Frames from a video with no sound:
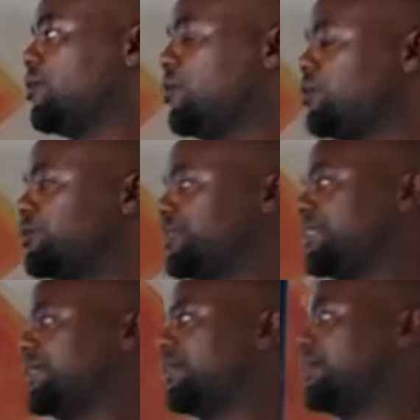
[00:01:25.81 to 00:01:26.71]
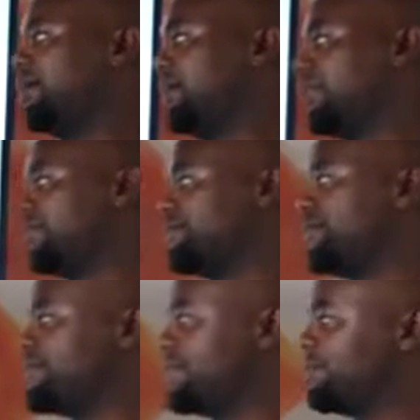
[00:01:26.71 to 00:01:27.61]
whose the
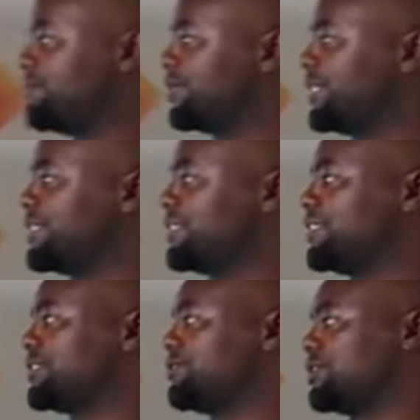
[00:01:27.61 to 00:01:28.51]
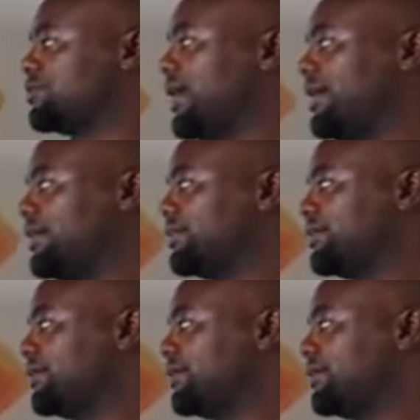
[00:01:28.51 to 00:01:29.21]
fifth term is 21